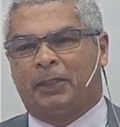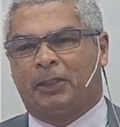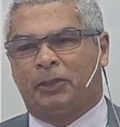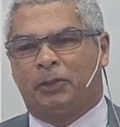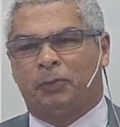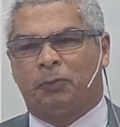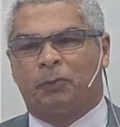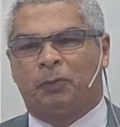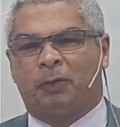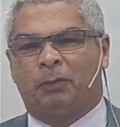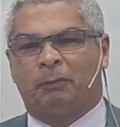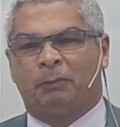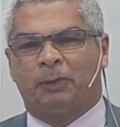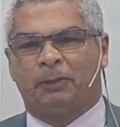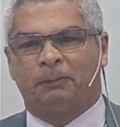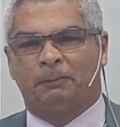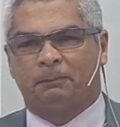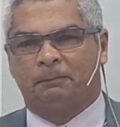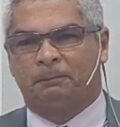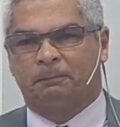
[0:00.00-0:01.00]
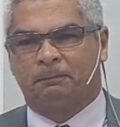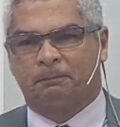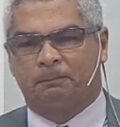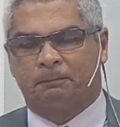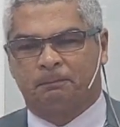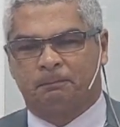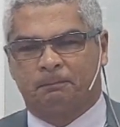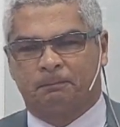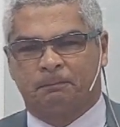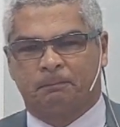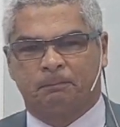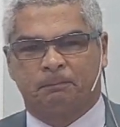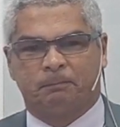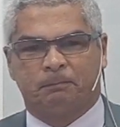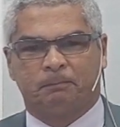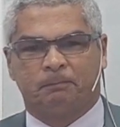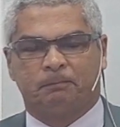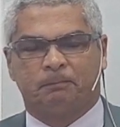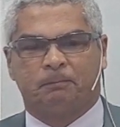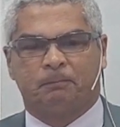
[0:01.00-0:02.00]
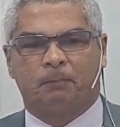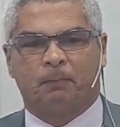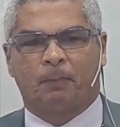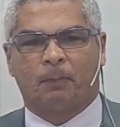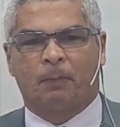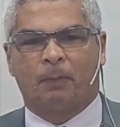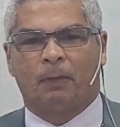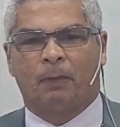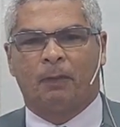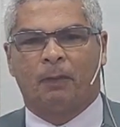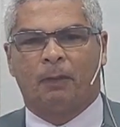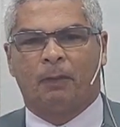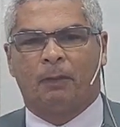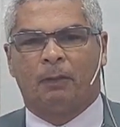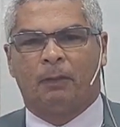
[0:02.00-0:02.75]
And the word says that it speaks about a man here,